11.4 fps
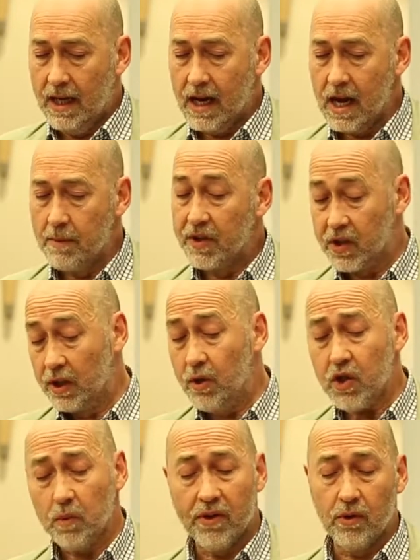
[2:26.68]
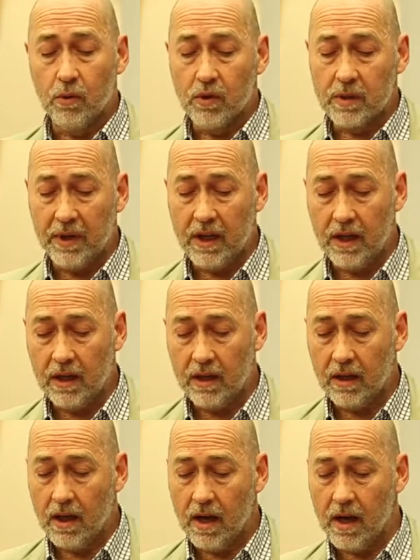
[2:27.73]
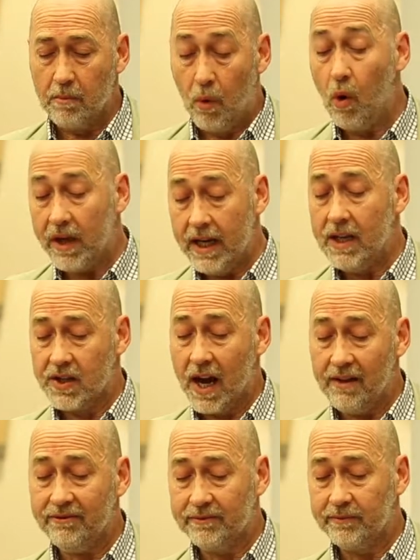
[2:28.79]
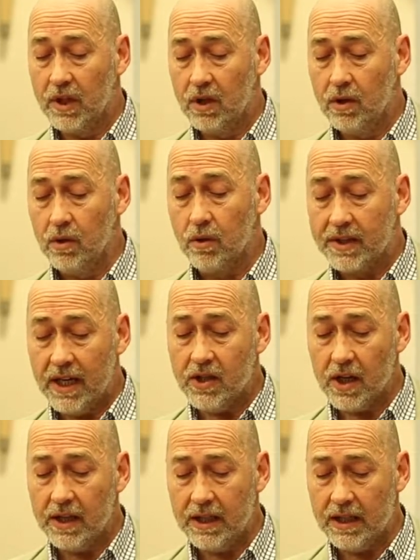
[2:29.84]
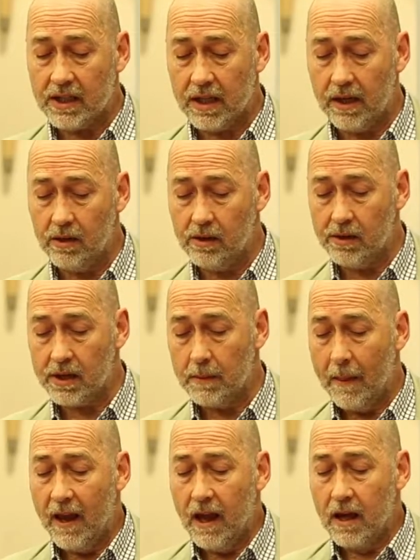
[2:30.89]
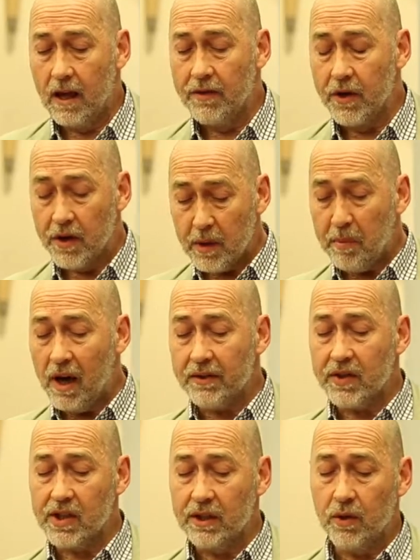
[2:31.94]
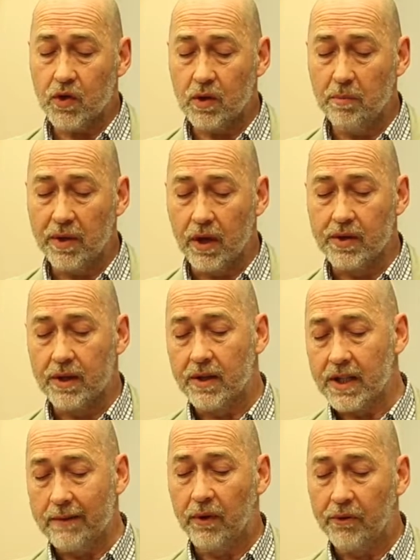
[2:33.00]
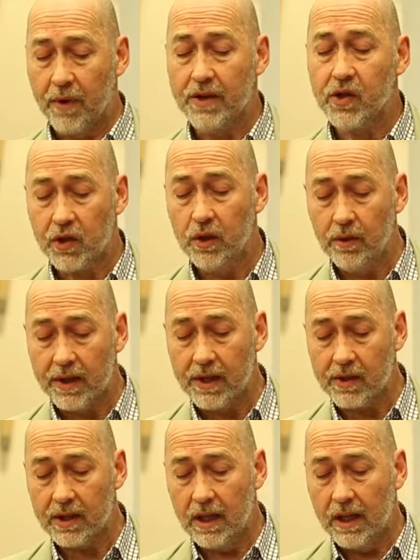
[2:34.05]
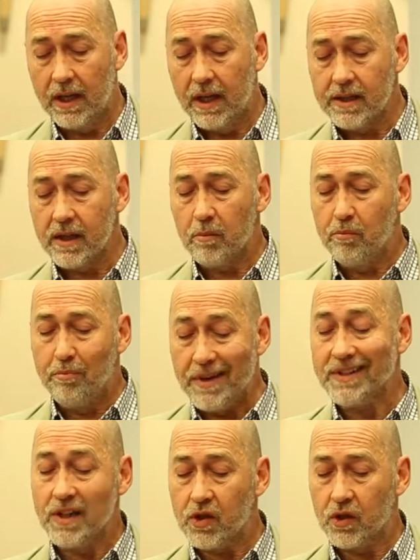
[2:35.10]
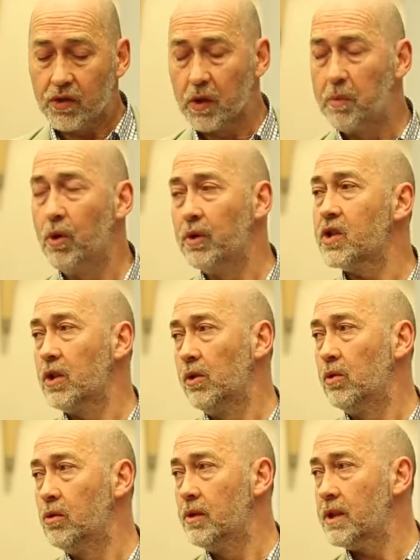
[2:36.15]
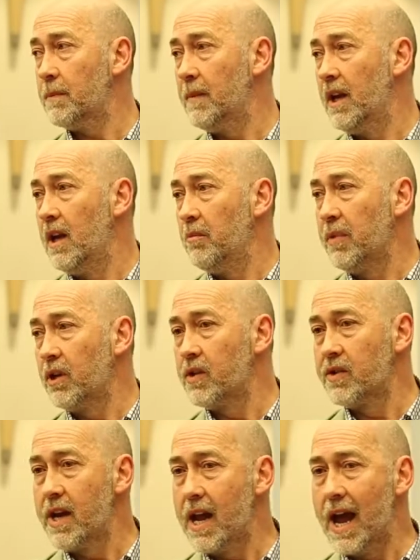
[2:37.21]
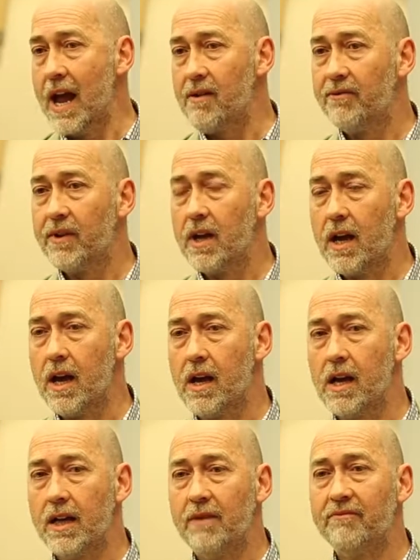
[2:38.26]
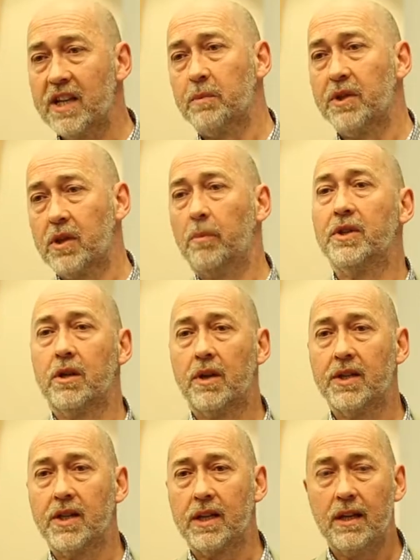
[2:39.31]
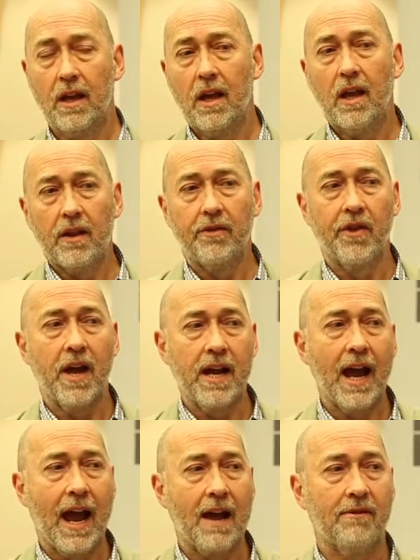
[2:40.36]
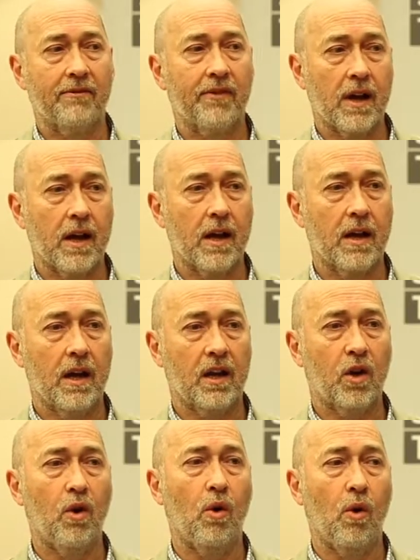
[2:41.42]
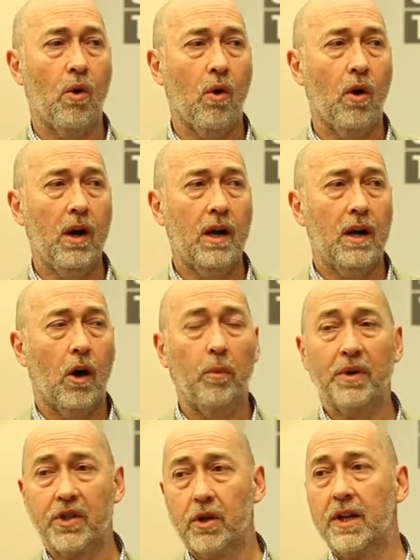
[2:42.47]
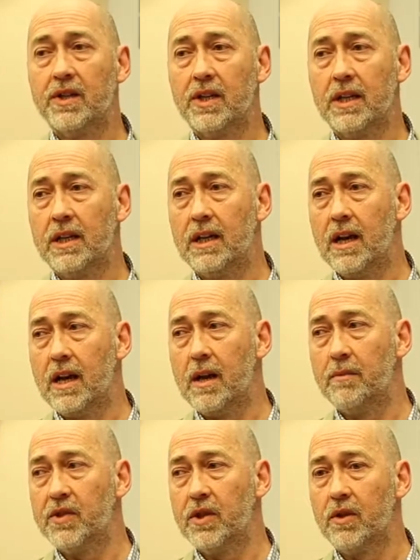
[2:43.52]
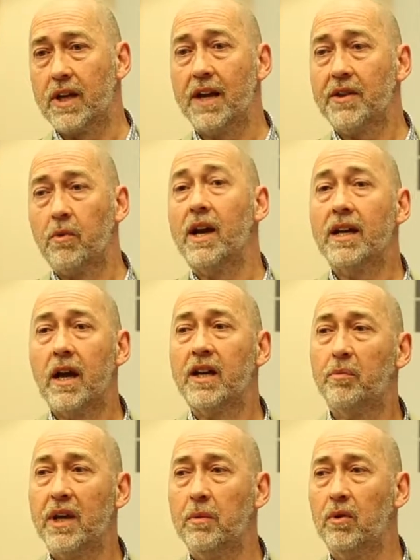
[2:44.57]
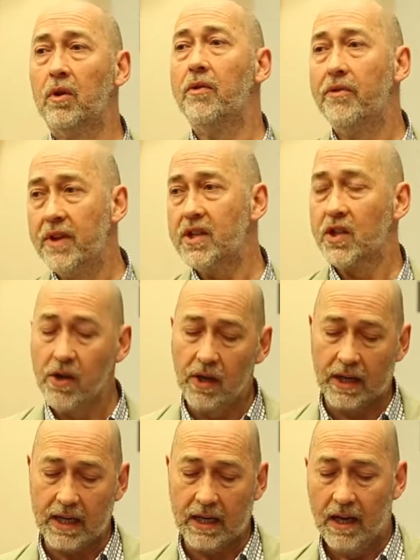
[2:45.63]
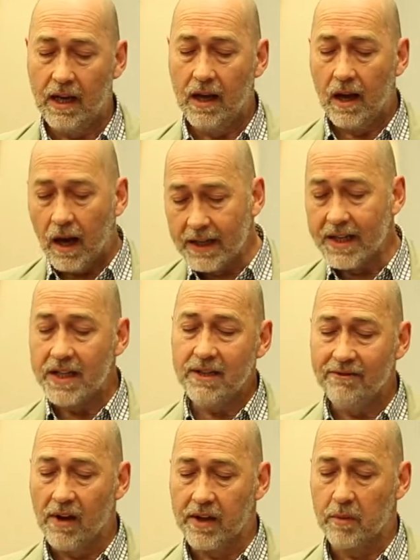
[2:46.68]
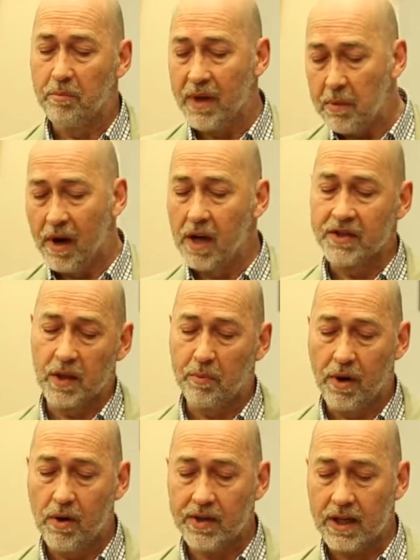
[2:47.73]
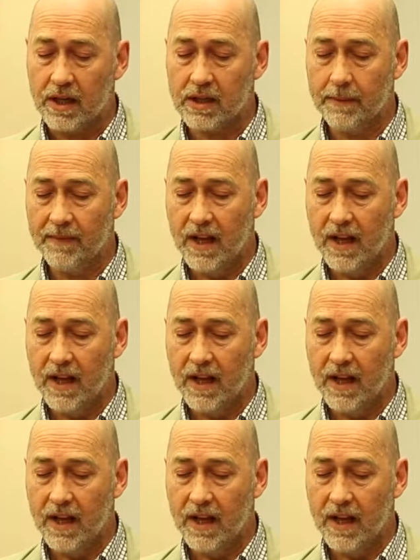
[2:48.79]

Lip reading: The solution we thought was being more key staff who could teach IT skills. The other part of the solution, because there are several threads to this, is that business should support schools because they have an investment opportunity, they have a core opportunity to get the right kind of people this early, identify them, be part of the process.